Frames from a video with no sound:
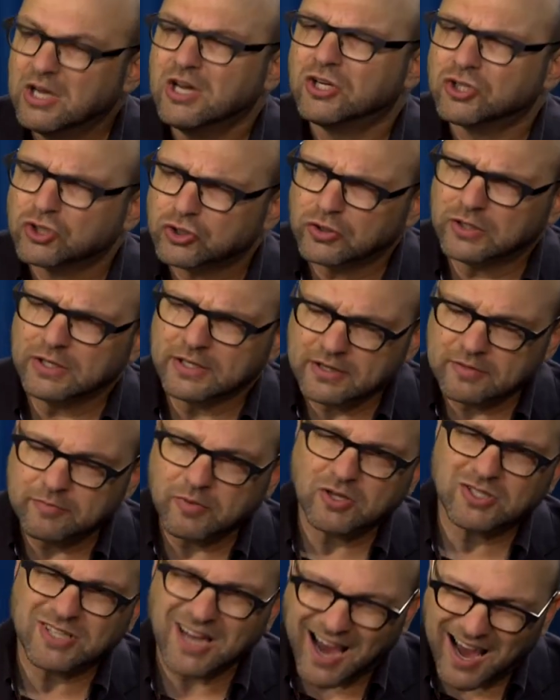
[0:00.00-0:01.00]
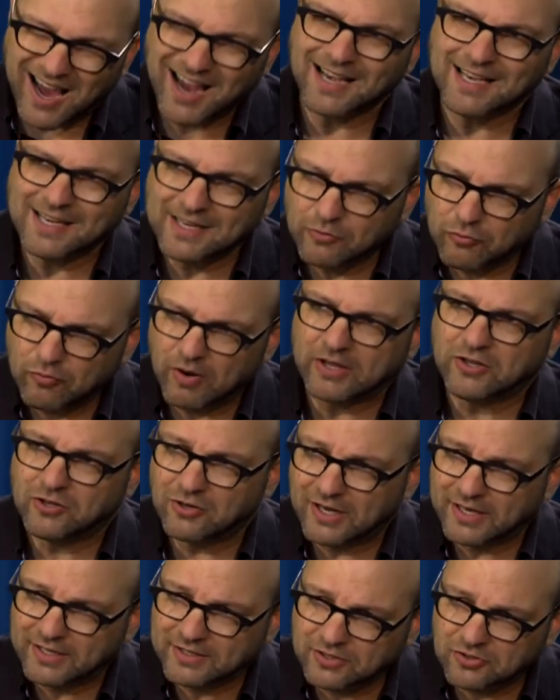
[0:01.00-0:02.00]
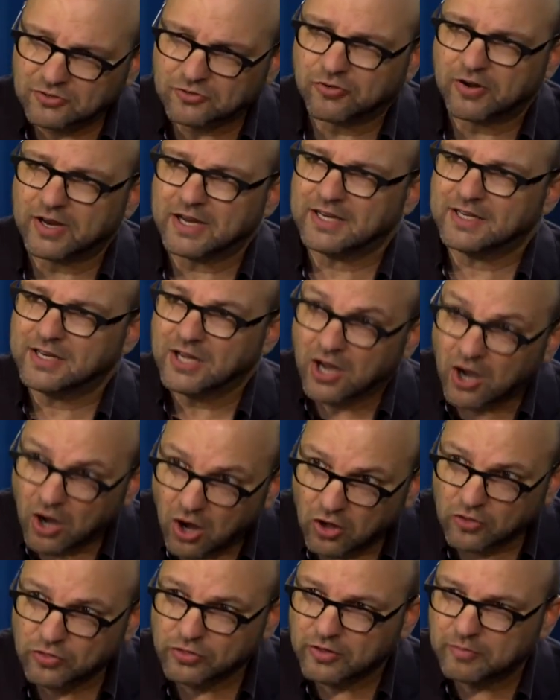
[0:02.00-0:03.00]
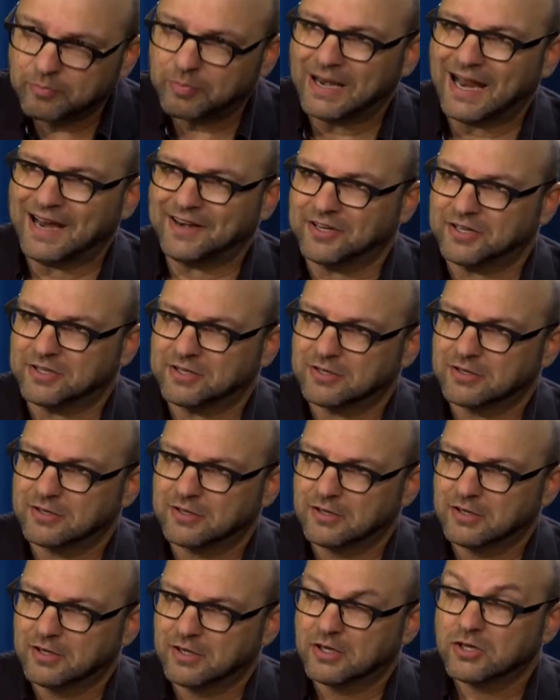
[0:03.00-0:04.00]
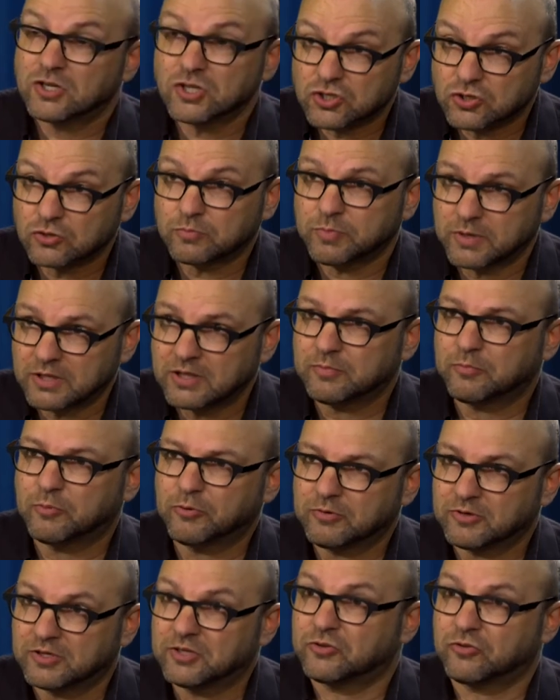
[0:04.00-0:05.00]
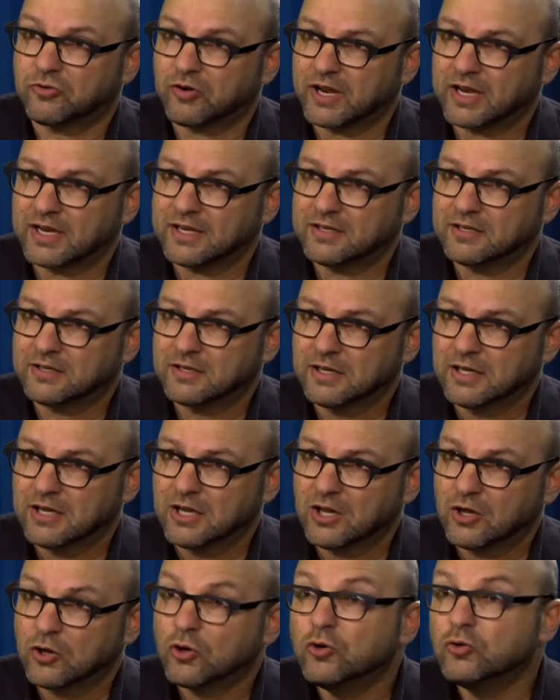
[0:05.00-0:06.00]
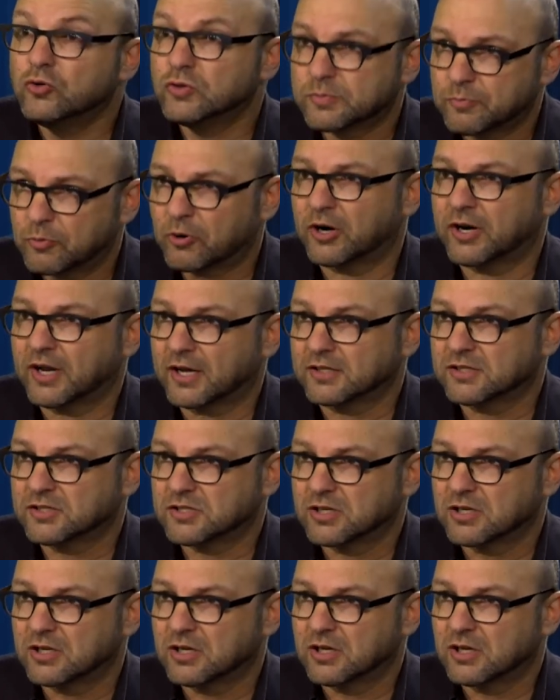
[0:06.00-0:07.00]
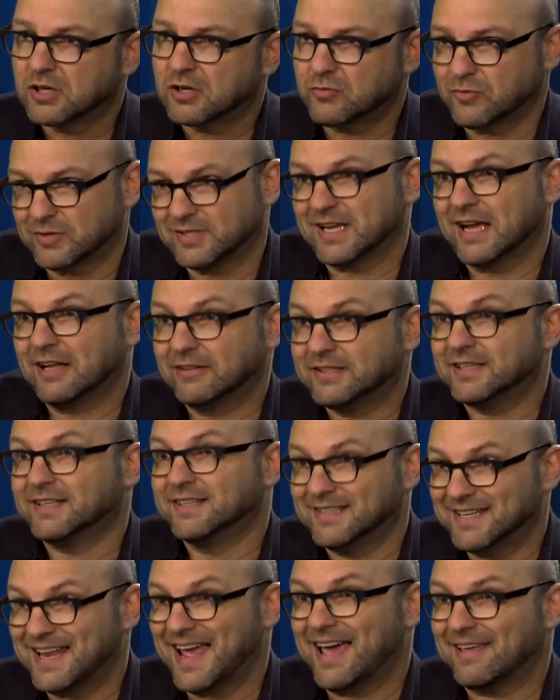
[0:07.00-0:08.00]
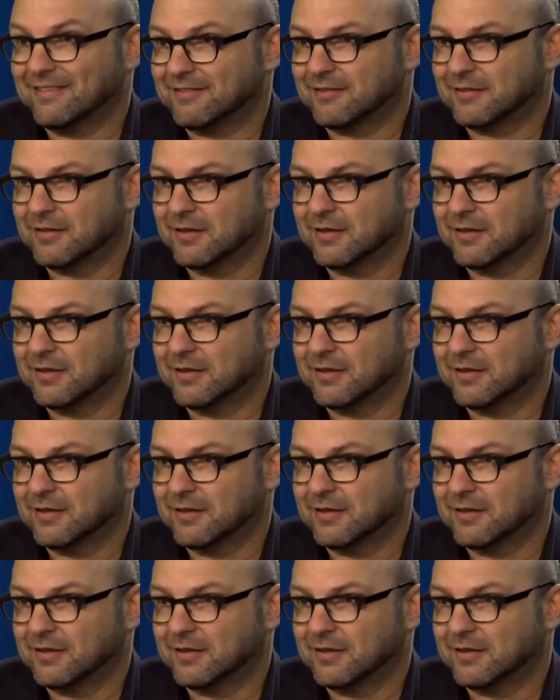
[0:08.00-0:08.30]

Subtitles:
surely the most highly regulated trade on the planet should be the trade whose products result in death.